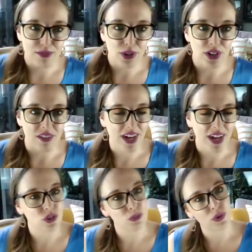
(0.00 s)
I've built an
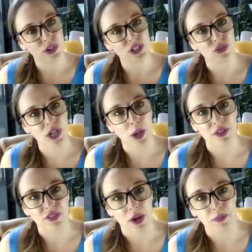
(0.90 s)
advisory boards for a
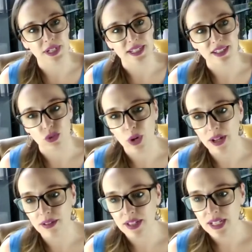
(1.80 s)
couple of companies as
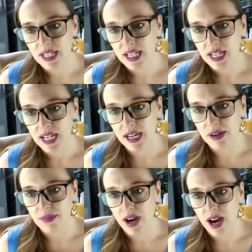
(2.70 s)
well.
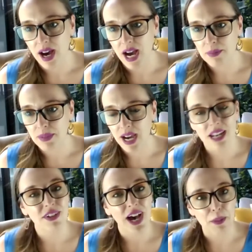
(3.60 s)
I'm kind
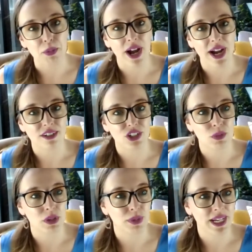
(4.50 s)
of a hyperactive
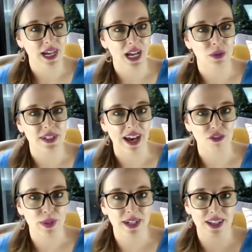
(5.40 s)
human being. I always
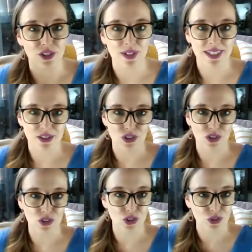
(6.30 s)
have been. As you can see, there's
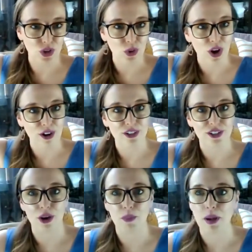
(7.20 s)
little note
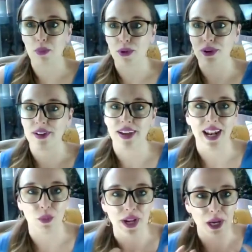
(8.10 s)
cards on my board and
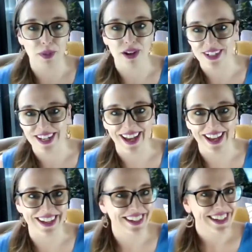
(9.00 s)
I wake up every
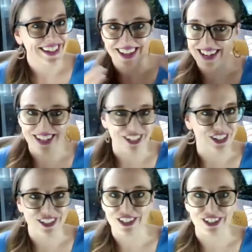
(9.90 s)
day and I
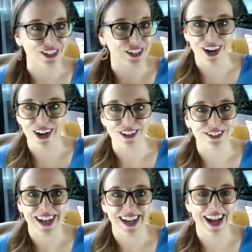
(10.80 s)
just go.
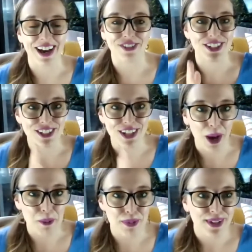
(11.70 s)
And I have to
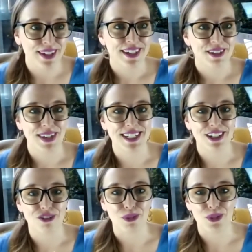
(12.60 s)
stop
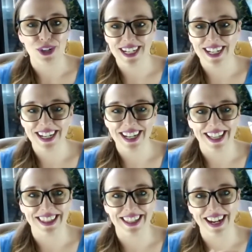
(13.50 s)
myself from working
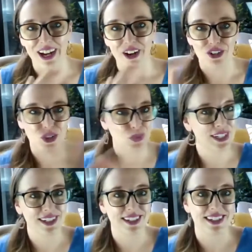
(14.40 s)
and then I'll
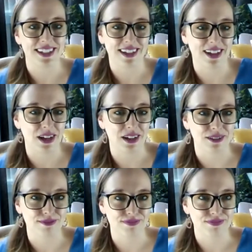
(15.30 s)
switch
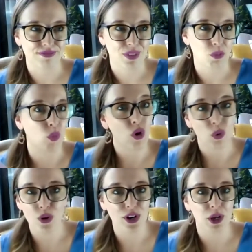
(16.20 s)
into
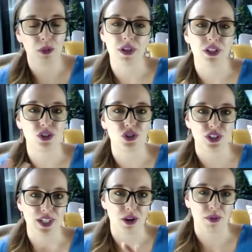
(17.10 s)
more work, but
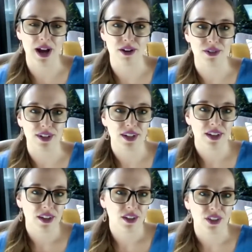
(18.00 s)
usually around
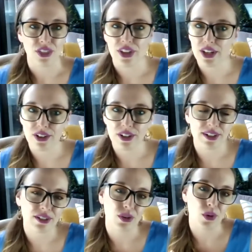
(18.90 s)
the
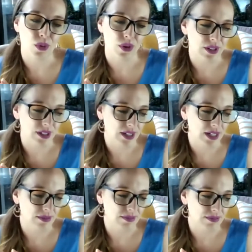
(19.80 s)
theater
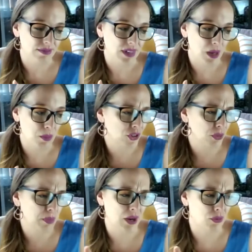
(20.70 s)
or I'm
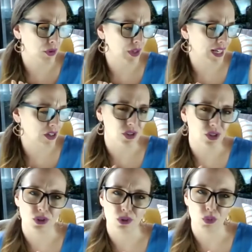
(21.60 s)
also bankrolling a
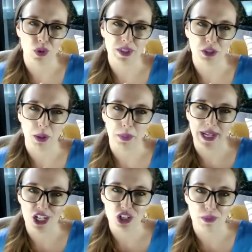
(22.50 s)
new women's
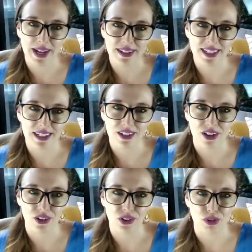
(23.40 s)
publication magazine
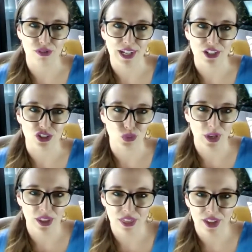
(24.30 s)
called Reflections
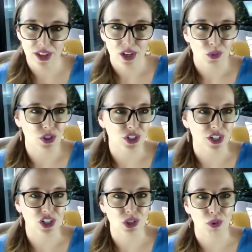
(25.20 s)
With, which is
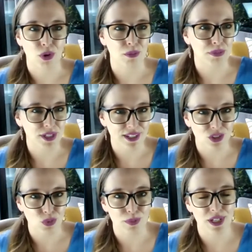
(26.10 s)
going to support
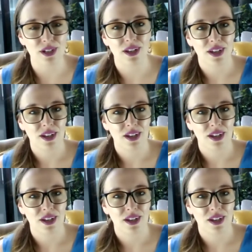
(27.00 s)
business women